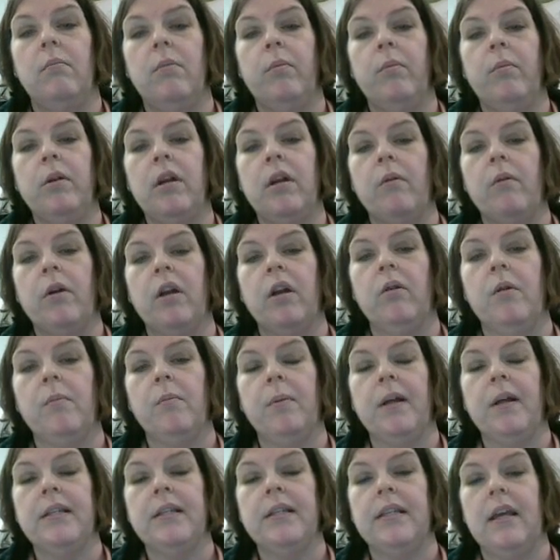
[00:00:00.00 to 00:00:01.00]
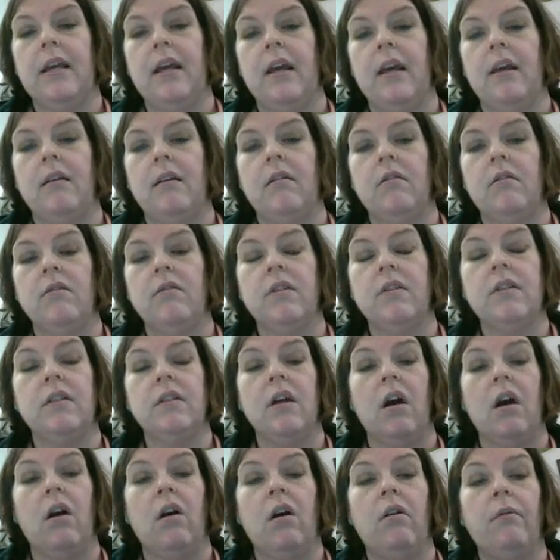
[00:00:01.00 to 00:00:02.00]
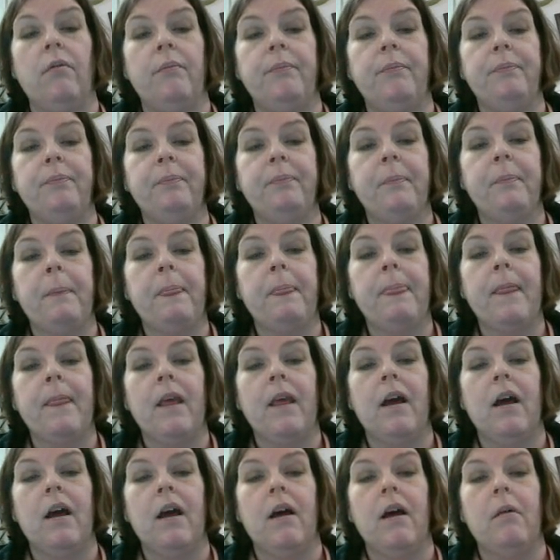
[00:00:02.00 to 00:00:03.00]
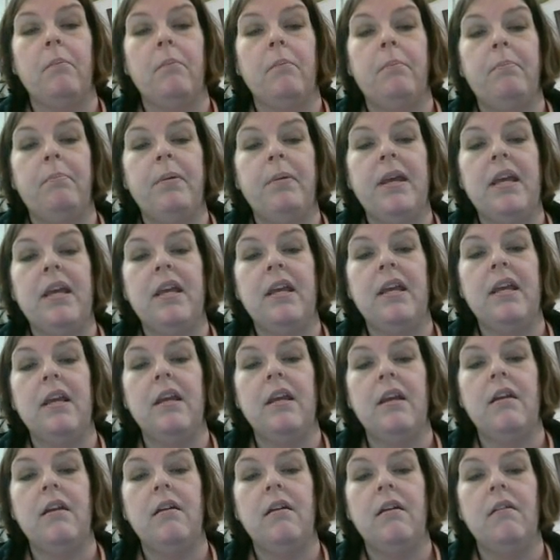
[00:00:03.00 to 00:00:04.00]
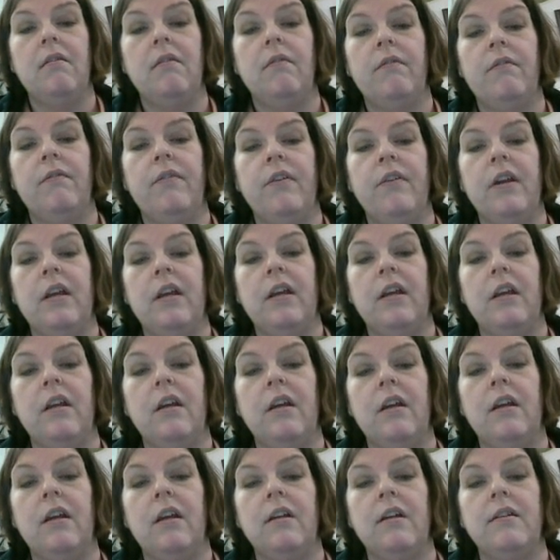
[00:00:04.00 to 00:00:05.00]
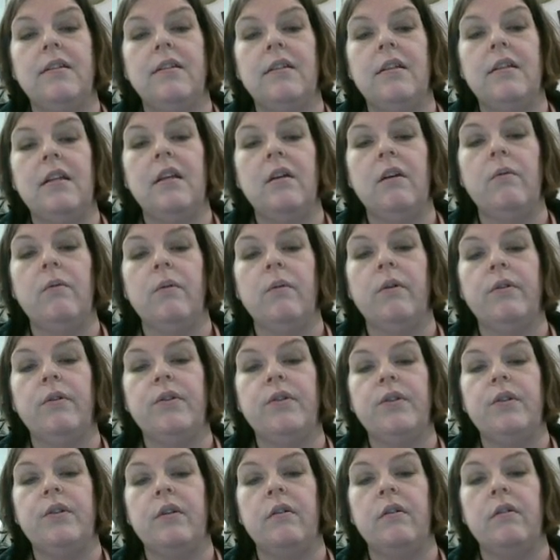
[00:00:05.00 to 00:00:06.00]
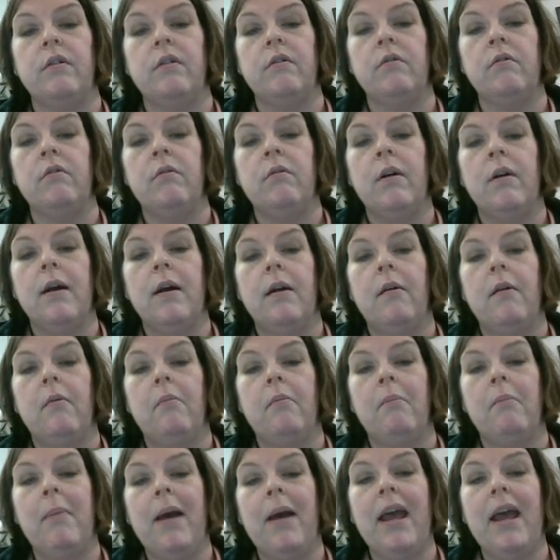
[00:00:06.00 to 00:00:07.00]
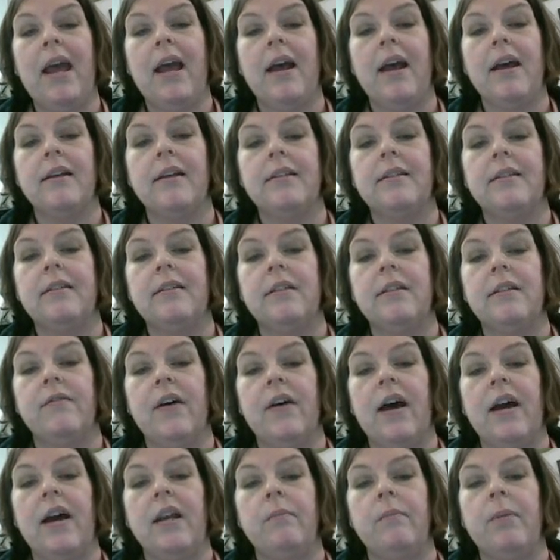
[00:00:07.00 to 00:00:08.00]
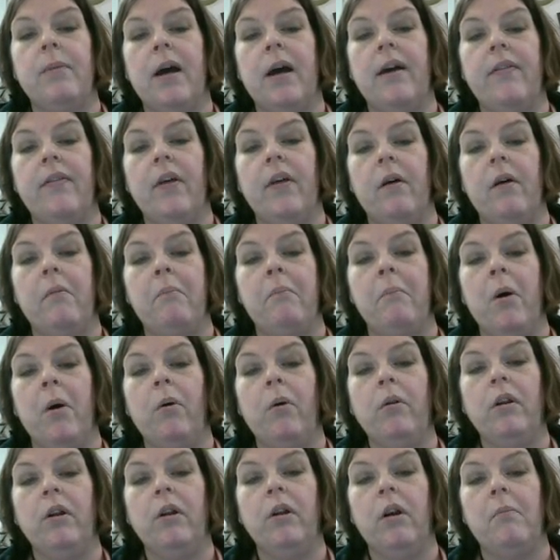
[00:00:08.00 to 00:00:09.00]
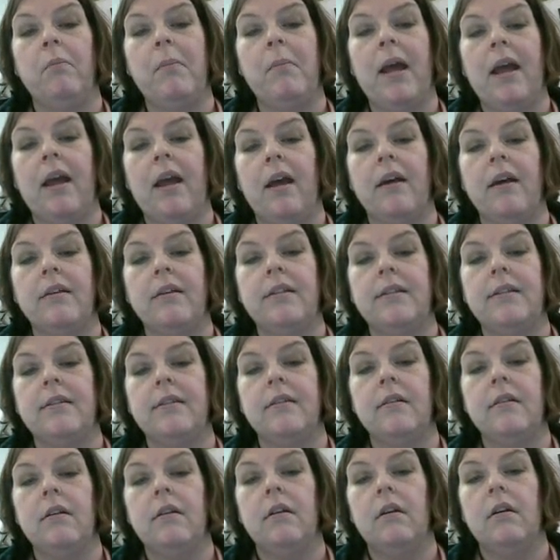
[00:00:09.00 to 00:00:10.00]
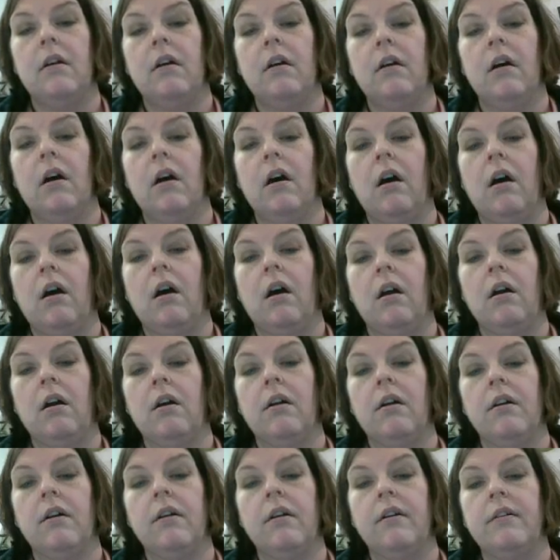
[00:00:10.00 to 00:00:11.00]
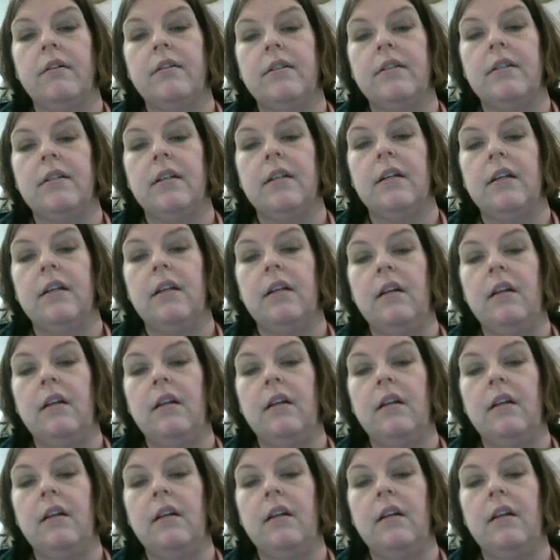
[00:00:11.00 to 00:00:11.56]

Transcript: We know we're going to replace N. So um, PV is equal to mass divided by the molar mass, RT.